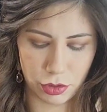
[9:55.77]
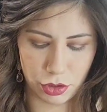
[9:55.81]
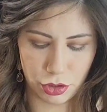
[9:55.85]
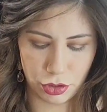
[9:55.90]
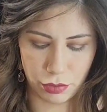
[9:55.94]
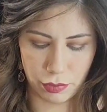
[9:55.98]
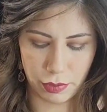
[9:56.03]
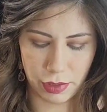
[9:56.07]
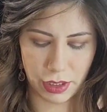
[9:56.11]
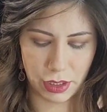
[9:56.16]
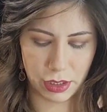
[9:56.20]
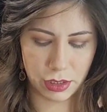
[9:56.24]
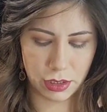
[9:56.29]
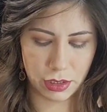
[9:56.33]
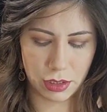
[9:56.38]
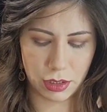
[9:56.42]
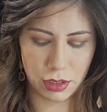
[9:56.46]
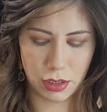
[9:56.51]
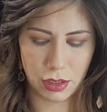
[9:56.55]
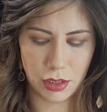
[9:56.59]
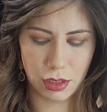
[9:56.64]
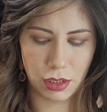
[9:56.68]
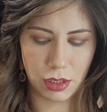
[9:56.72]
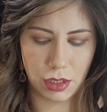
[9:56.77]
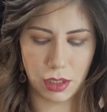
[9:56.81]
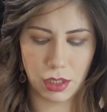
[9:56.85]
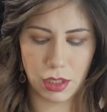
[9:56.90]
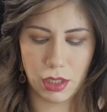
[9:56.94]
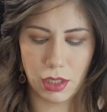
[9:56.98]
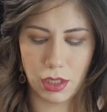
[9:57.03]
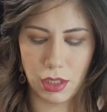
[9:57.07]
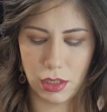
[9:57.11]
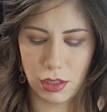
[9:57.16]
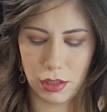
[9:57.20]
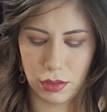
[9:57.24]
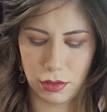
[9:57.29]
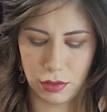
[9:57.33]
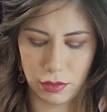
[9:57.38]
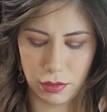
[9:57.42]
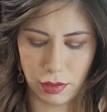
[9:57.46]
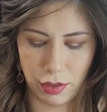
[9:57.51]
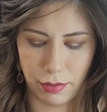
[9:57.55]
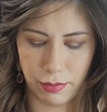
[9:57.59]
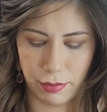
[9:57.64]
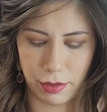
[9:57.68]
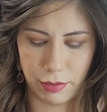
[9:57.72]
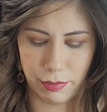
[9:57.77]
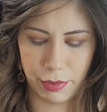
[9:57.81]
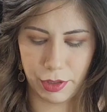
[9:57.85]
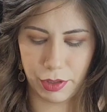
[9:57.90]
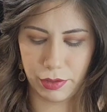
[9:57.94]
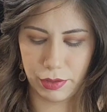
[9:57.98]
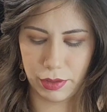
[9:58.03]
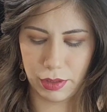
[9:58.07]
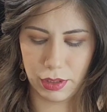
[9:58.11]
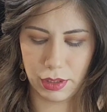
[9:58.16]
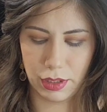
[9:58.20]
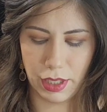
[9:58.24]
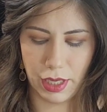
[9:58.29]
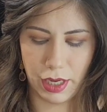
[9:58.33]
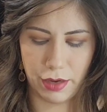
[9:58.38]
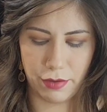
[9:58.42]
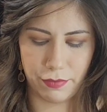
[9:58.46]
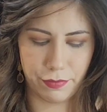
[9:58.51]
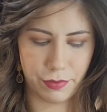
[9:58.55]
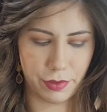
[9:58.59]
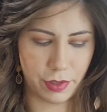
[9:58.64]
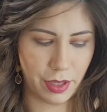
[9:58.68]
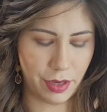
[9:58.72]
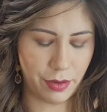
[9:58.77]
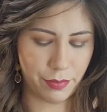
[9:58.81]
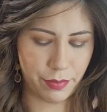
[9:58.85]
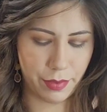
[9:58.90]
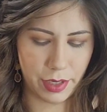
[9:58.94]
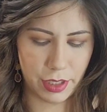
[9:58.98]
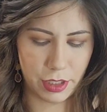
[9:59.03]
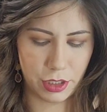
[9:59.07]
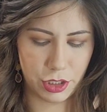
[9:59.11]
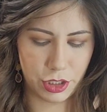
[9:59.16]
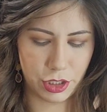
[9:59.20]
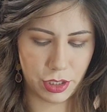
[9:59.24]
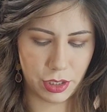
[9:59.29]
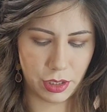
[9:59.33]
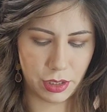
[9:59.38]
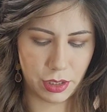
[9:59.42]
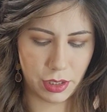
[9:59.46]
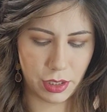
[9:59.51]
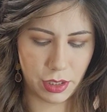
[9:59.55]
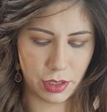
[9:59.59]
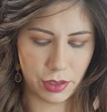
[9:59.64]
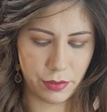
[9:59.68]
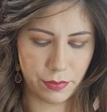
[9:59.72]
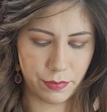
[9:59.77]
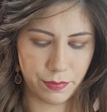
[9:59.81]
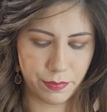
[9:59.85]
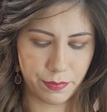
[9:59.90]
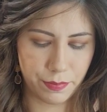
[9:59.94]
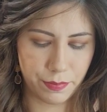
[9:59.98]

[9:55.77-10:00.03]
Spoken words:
to it, so I'm gonna be using that for that red shade there.